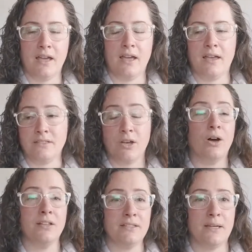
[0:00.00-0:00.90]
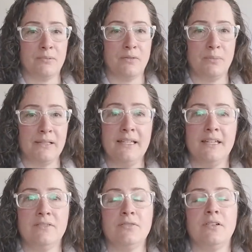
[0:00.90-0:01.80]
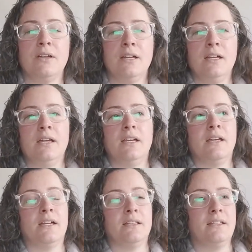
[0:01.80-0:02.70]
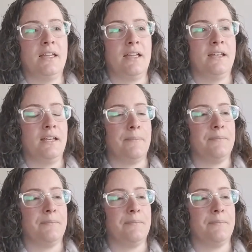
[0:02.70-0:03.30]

as a concept of belief, then